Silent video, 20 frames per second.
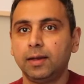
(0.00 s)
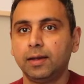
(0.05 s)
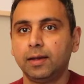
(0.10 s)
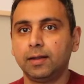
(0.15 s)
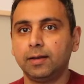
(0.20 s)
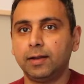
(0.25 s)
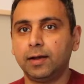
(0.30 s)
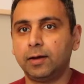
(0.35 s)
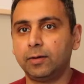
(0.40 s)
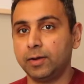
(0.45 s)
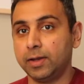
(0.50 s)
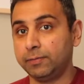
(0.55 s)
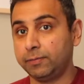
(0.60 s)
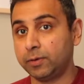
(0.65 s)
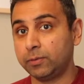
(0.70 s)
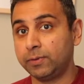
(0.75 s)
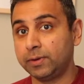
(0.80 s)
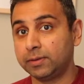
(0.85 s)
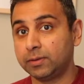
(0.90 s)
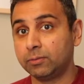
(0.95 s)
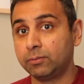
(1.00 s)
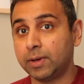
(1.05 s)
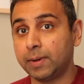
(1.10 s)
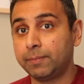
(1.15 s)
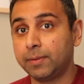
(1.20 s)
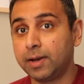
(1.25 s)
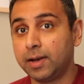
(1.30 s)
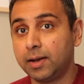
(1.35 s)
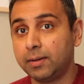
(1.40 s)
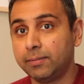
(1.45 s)
Now, if you read the
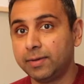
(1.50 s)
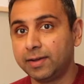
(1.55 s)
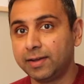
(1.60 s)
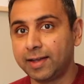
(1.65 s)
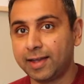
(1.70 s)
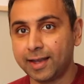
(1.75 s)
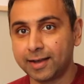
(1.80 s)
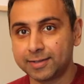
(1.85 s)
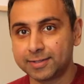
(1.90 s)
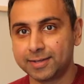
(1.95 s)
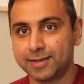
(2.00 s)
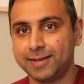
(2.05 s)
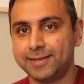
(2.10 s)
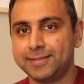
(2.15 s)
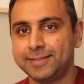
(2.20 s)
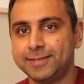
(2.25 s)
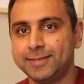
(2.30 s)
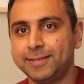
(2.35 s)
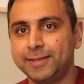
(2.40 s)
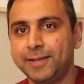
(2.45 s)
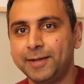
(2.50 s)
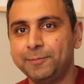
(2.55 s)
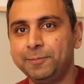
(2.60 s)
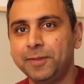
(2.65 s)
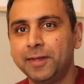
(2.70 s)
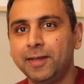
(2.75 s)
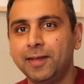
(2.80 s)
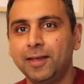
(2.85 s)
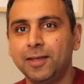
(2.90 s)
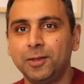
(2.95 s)
webcomic
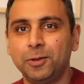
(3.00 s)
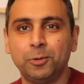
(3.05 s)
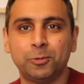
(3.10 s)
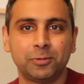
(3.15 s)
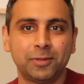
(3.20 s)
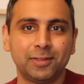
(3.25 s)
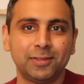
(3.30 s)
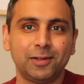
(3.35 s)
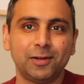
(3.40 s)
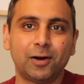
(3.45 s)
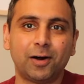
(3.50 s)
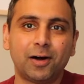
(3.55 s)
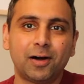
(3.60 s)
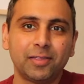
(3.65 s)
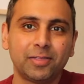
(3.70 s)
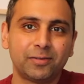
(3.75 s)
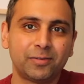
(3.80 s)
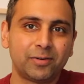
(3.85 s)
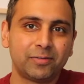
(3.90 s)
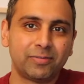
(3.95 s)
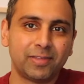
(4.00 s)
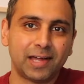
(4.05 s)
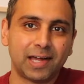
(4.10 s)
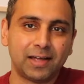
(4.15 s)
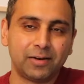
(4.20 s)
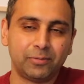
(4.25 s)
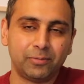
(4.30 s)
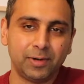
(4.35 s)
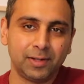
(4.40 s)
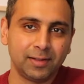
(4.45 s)
XKCD, you know that the author of
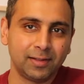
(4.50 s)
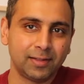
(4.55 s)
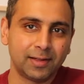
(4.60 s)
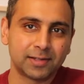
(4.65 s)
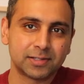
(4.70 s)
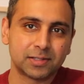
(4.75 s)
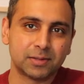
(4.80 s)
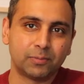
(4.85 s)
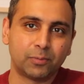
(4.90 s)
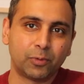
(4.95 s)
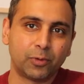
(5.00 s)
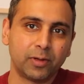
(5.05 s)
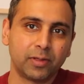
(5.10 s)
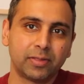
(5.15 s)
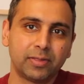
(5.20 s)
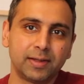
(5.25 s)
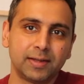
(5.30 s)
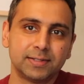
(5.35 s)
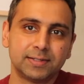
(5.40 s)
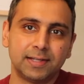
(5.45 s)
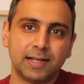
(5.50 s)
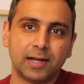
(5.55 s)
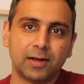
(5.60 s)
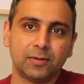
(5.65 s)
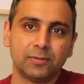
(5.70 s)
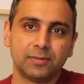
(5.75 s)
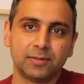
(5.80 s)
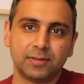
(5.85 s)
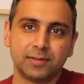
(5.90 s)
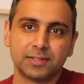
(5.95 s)
that really likes to boil things
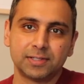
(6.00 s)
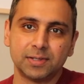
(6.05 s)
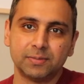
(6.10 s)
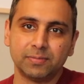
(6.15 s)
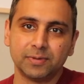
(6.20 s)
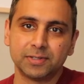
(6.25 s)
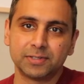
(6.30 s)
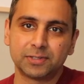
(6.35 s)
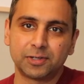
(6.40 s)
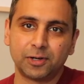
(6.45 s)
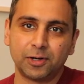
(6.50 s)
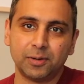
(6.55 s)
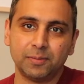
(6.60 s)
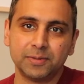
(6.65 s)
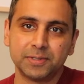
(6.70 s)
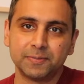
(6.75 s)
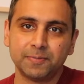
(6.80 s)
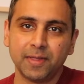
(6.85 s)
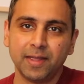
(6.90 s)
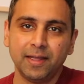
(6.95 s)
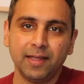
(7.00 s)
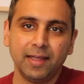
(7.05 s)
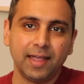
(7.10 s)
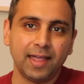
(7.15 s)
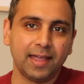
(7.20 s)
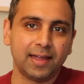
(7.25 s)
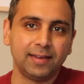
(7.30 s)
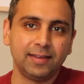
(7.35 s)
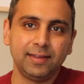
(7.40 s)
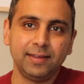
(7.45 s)
down to the simplest terms,
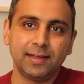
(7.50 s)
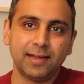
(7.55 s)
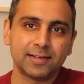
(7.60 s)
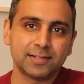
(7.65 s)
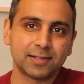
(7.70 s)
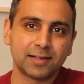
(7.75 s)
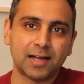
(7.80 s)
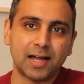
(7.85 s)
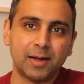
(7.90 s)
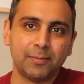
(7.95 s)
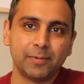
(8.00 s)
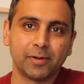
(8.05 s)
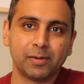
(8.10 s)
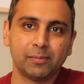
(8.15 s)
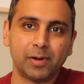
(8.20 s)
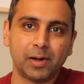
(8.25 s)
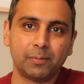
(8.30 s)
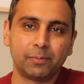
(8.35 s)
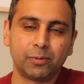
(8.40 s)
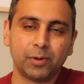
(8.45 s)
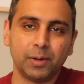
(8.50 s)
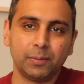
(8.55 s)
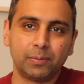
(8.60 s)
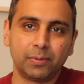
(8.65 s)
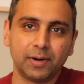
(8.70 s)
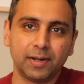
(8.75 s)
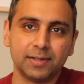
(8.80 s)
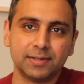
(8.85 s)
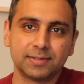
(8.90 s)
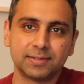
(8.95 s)
and he has a comic about
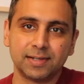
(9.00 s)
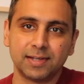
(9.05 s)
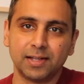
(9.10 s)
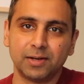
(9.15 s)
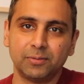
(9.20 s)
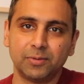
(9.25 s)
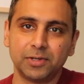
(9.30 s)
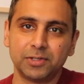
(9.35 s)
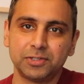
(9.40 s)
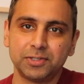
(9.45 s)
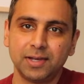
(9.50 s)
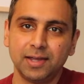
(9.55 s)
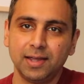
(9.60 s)
preprints in which